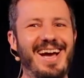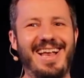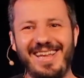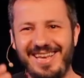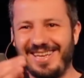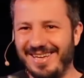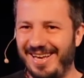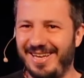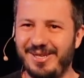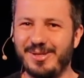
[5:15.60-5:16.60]

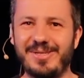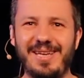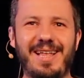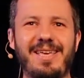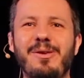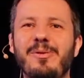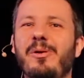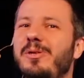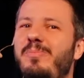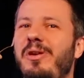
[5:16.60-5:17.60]
Alini used to say, like, you
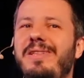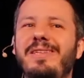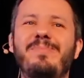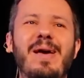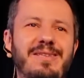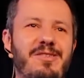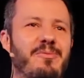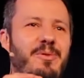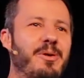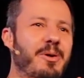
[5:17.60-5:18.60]
always bring this message
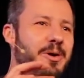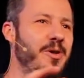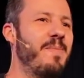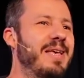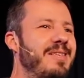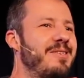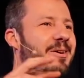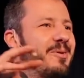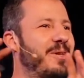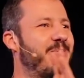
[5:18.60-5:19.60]
up, or your message is
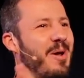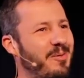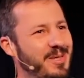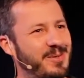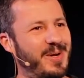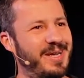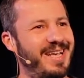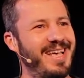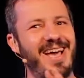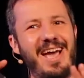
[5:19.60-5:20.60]
always around this one.
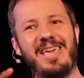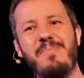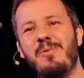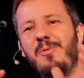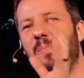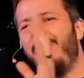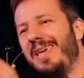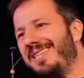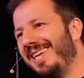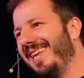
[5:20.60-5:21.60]
I keep
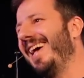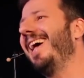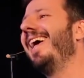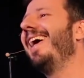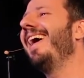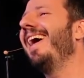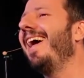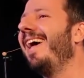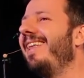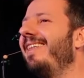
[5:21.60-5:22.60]
repeating that.
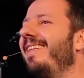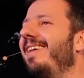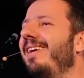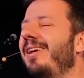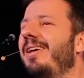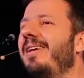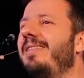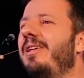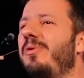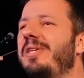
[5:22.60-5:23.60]
And
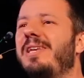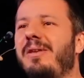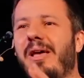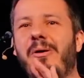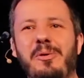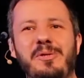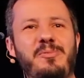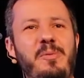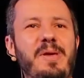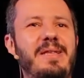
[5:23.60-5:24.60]
the reason I always
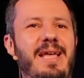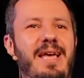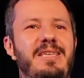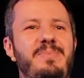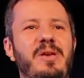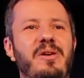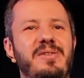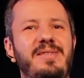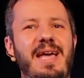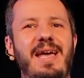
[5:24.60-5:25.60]
repeat that is
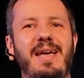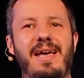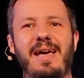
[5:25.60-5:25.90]
because that